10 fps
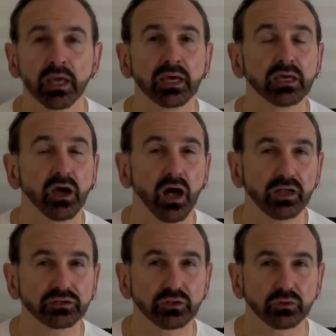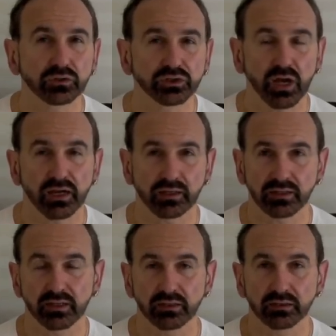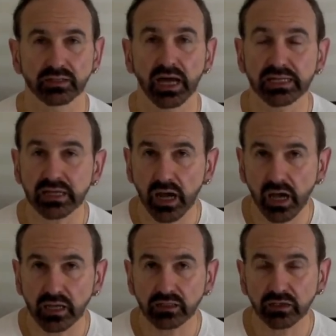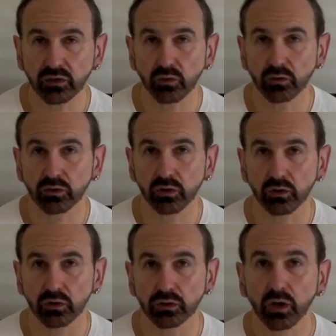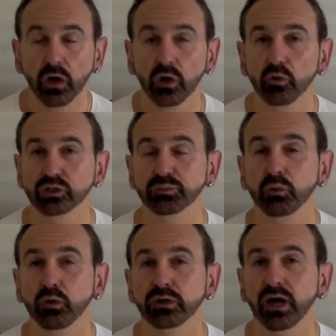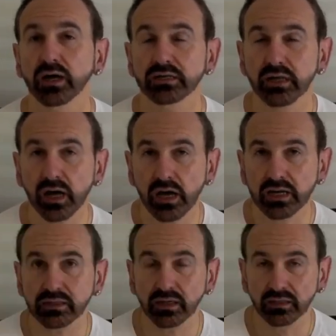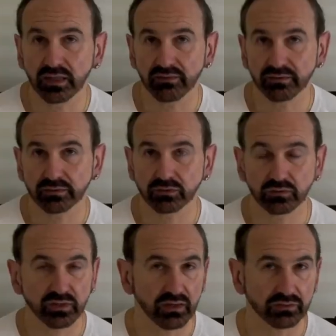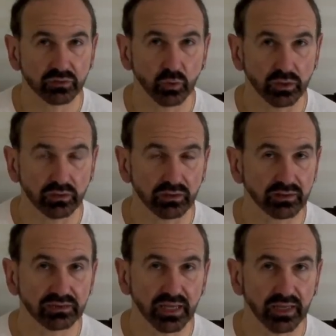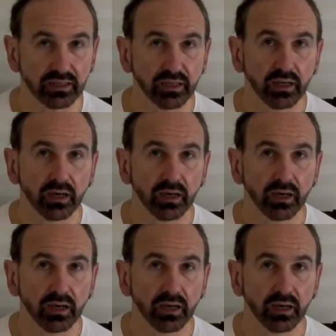He also shot and killed a 9-year-old girl who was born on 9/11/2001, on the day